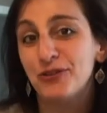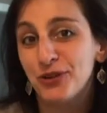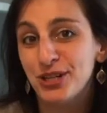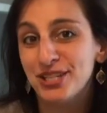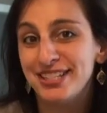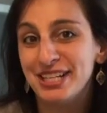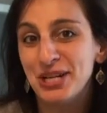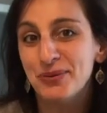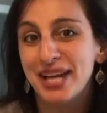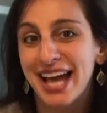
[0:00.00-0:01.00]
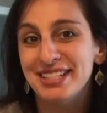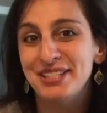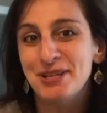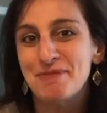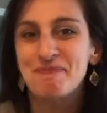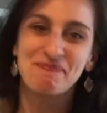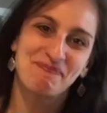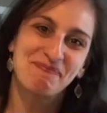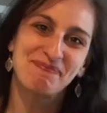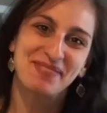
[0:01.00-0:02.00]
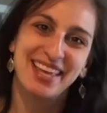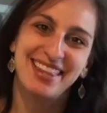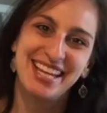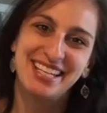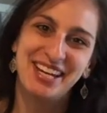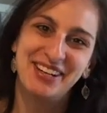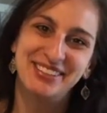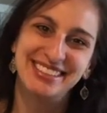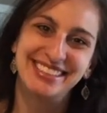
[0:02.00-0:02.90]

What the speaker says: forward to seeing you again soon. Thank you.